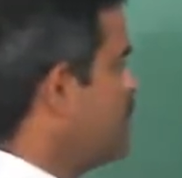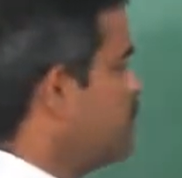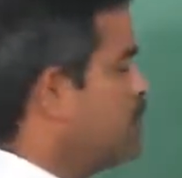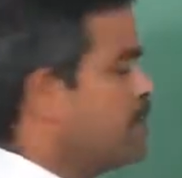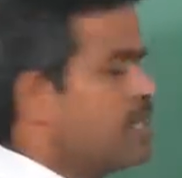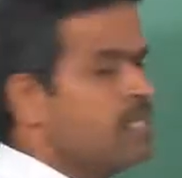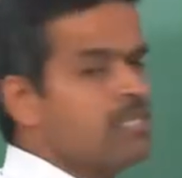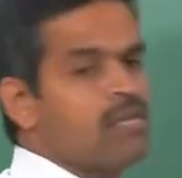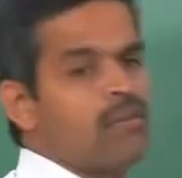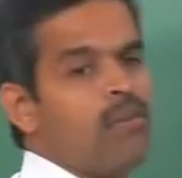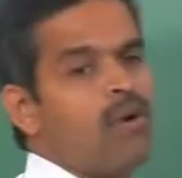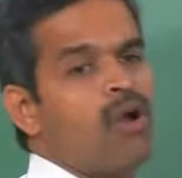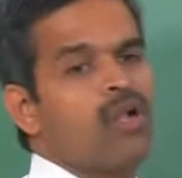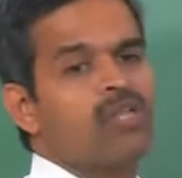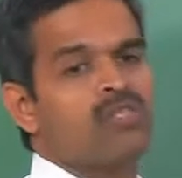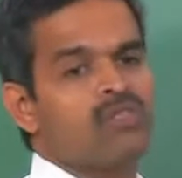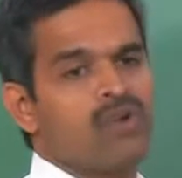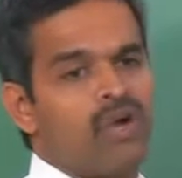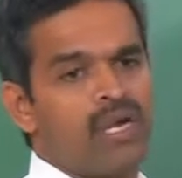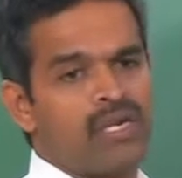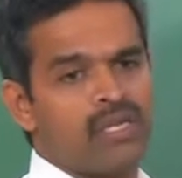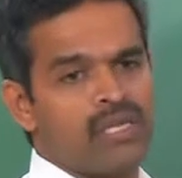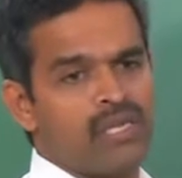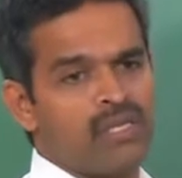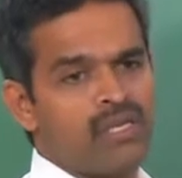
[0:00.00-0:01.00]
is between the ball
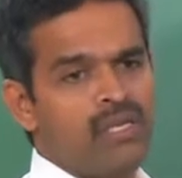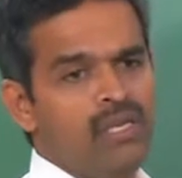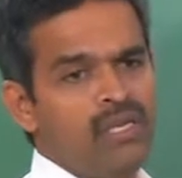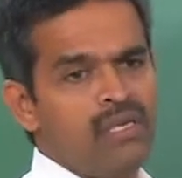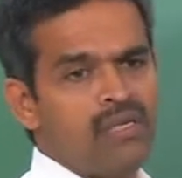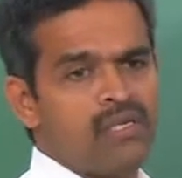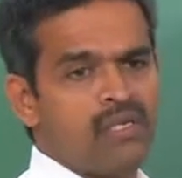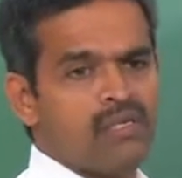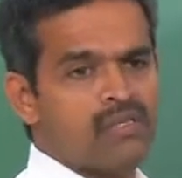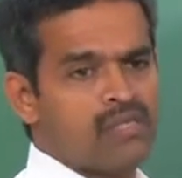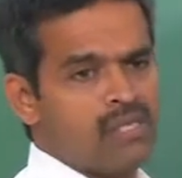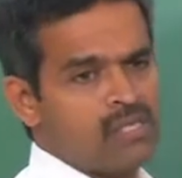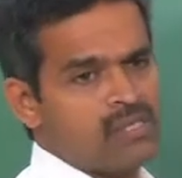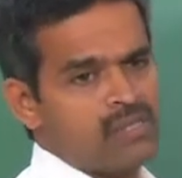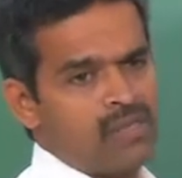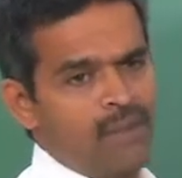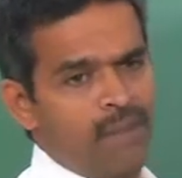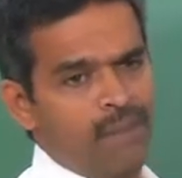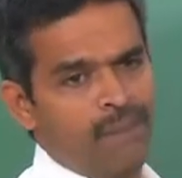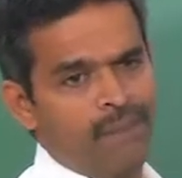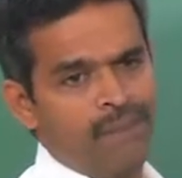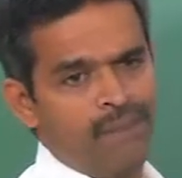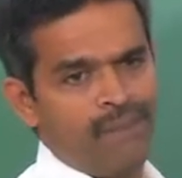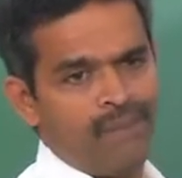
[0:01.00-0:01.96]
joint and the system.